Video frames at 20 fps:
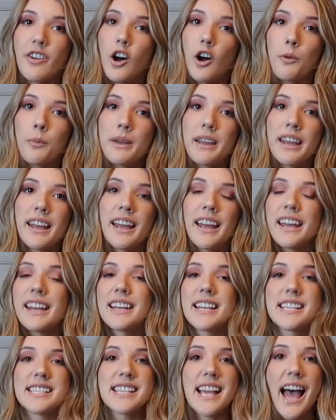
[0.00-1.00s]
follow me, it
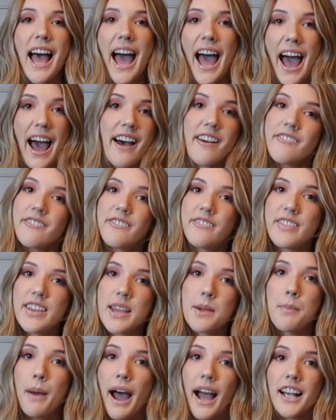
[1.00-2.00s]
is at
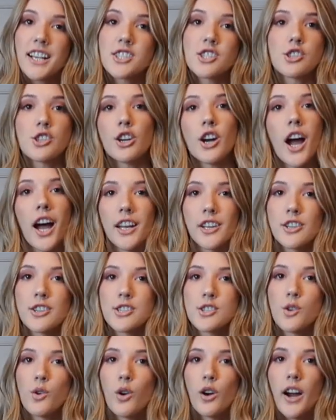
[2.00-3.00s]
vbaxter
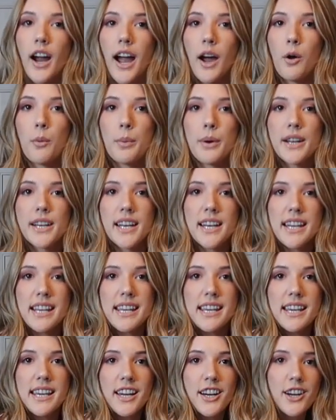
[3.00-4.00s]
underscore. I'll put it
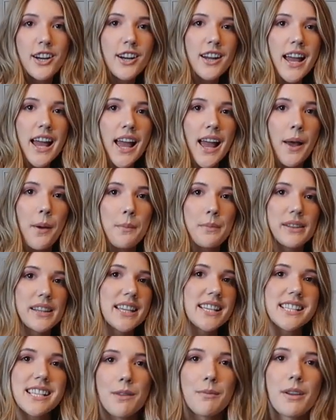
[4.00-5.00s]
here.
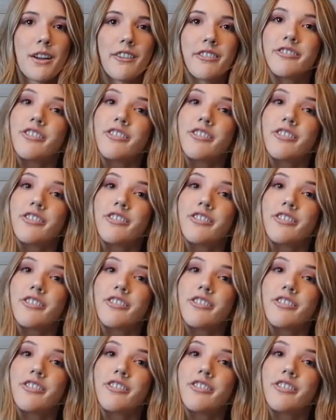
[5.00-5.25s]
Please give me a